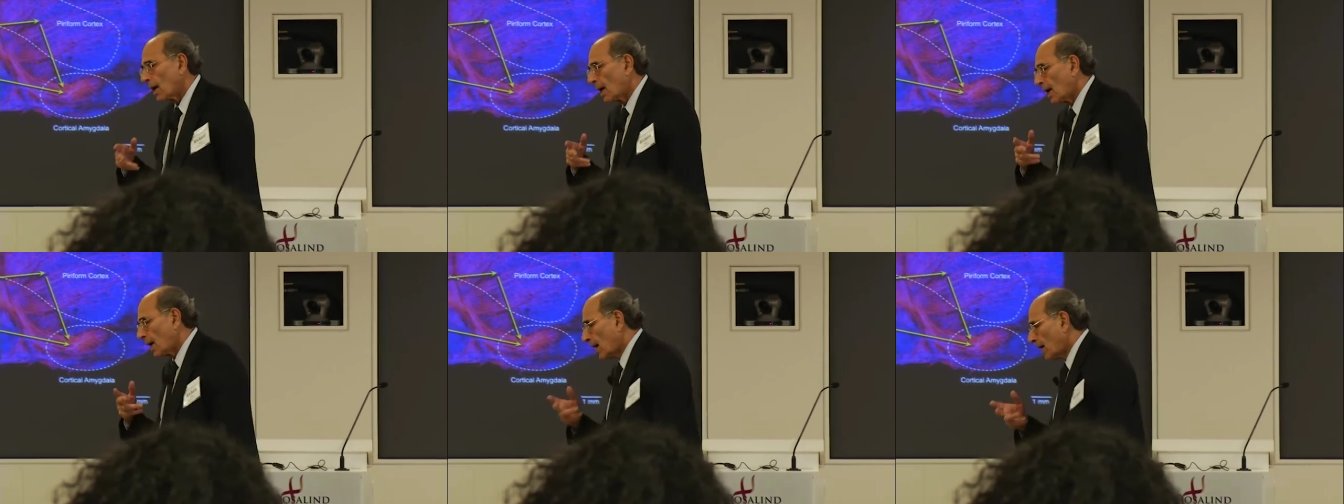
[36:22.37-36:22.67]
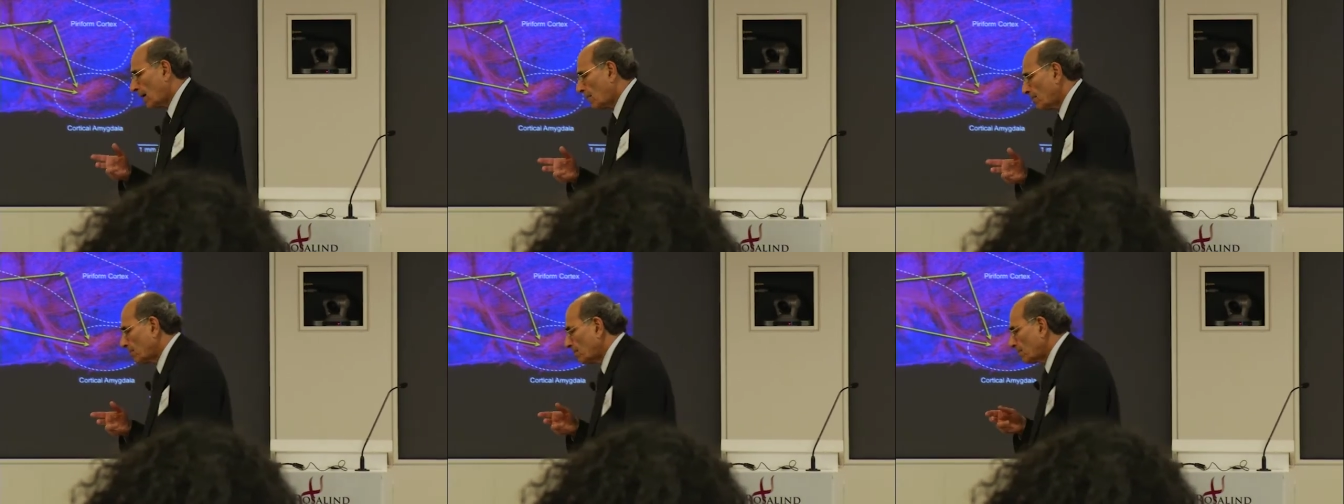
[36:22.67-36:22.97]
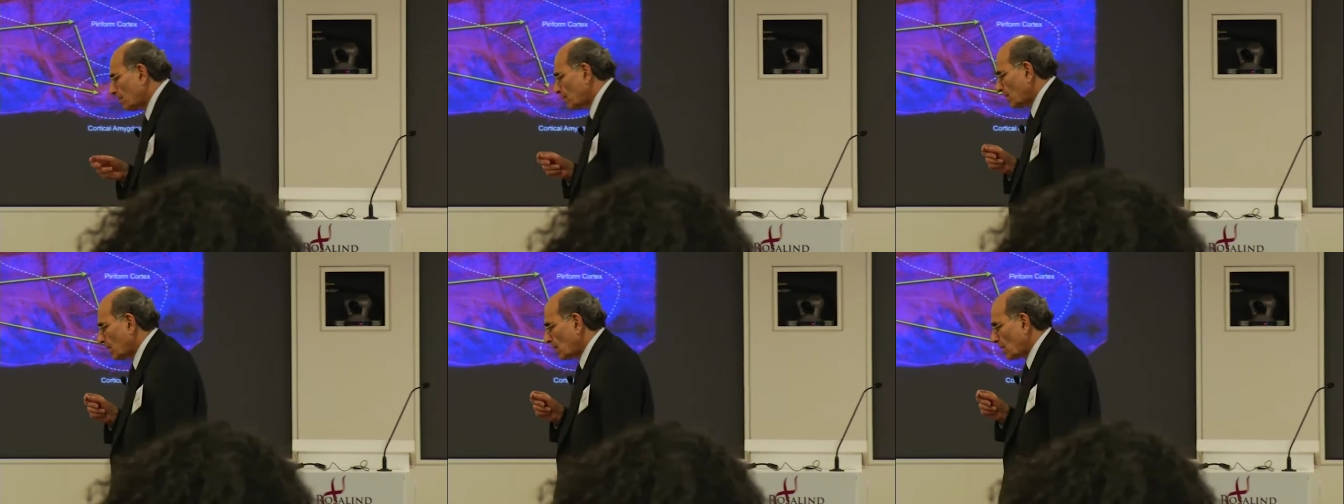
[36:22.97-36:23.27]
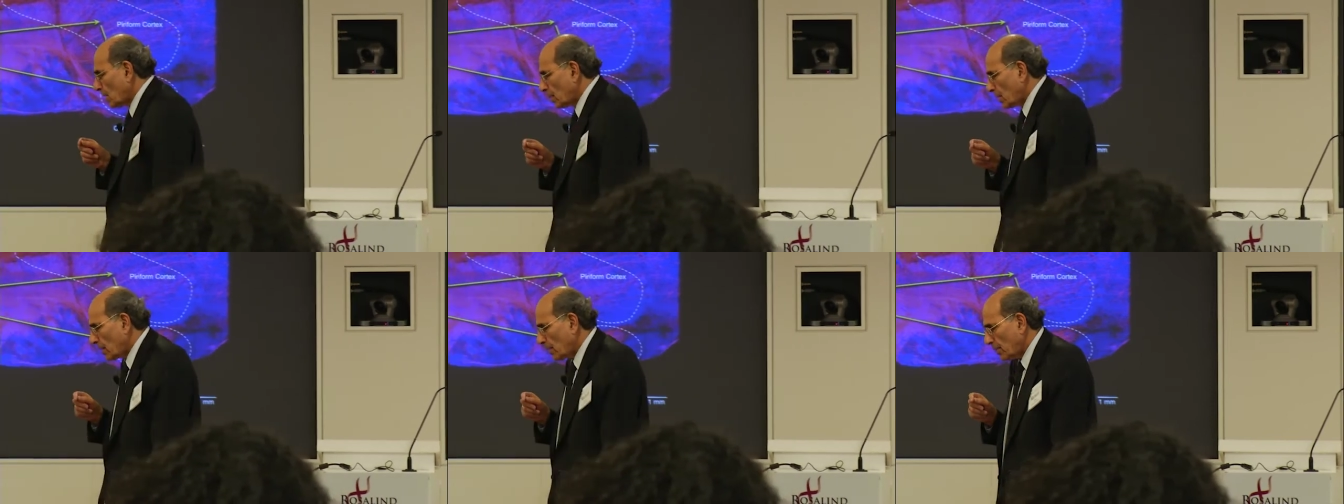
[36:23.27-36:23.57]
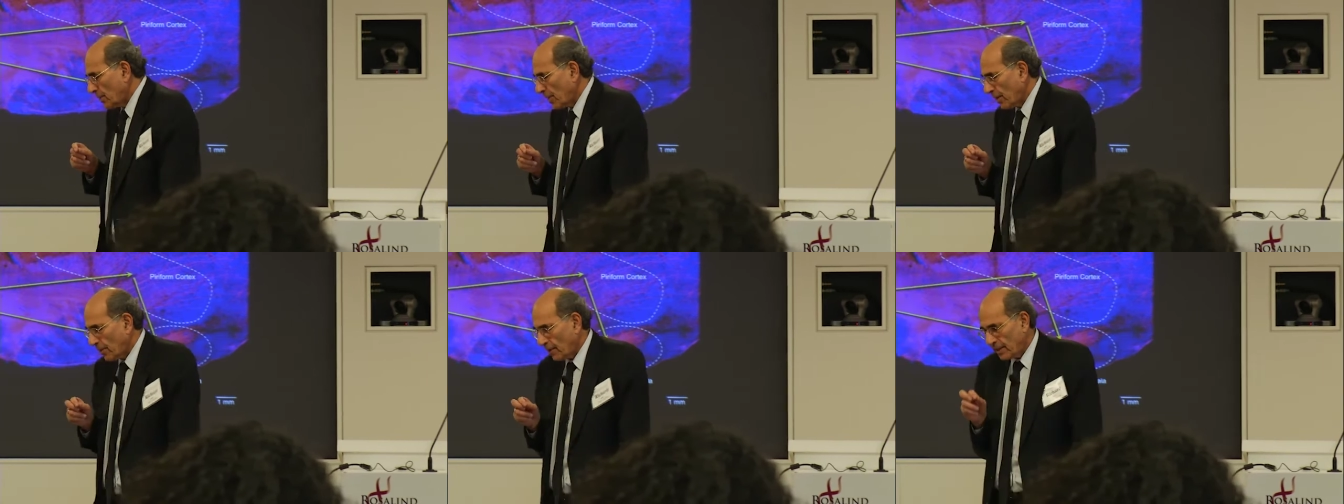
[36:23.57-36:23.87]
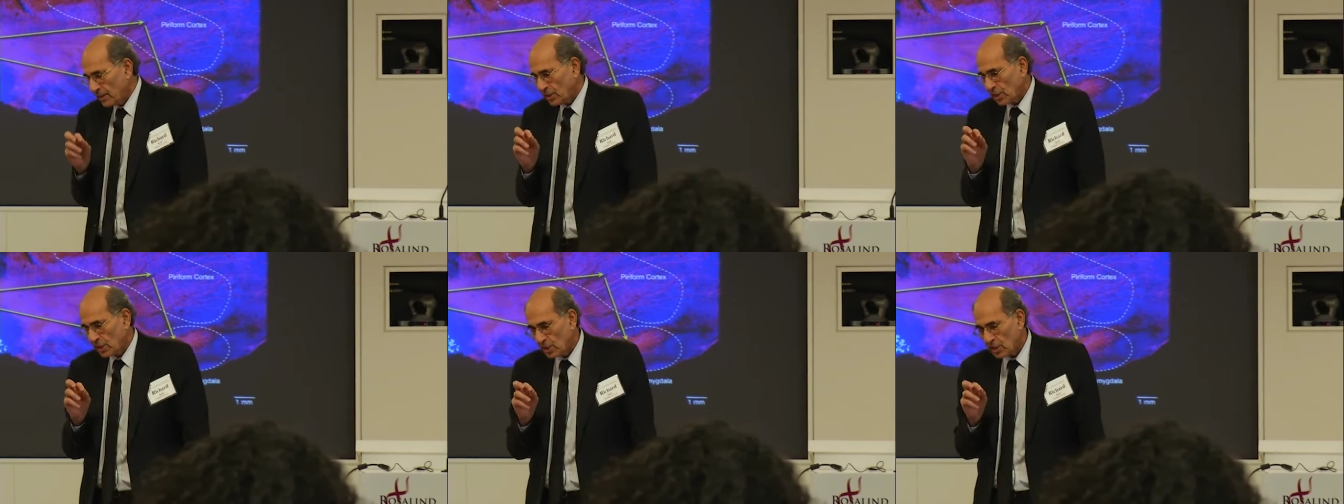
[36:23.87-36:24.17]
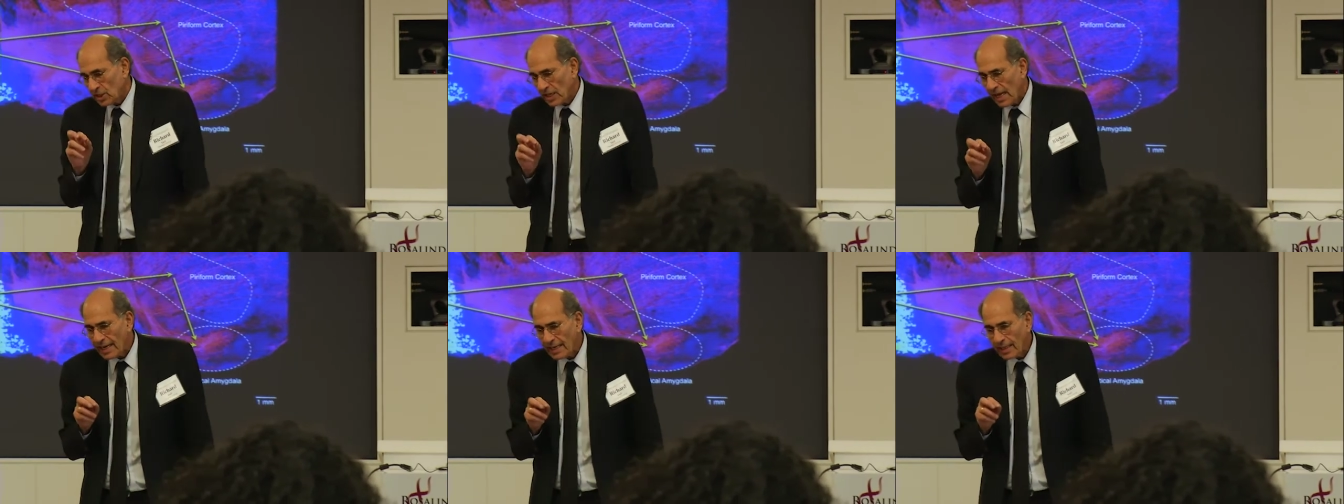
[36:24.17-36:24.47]
Um, there is a
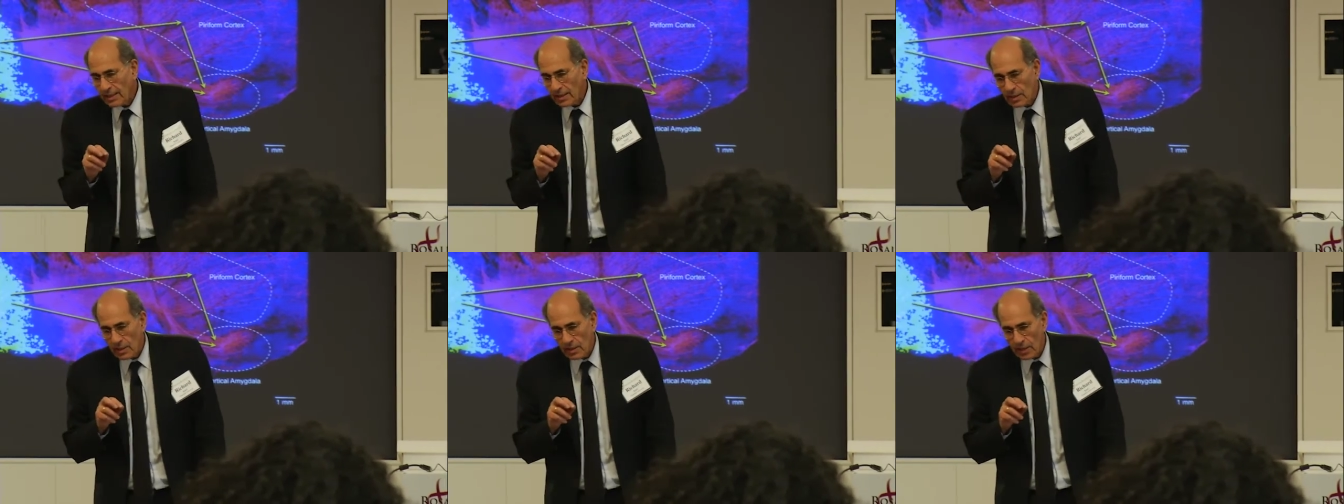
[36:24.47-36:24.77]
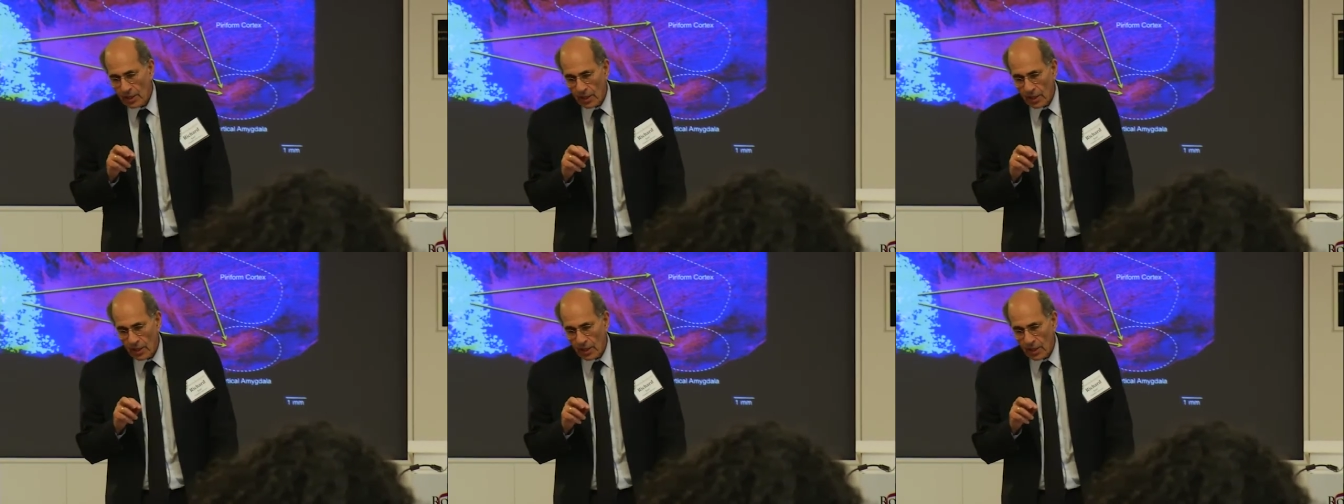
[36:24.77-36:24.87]
second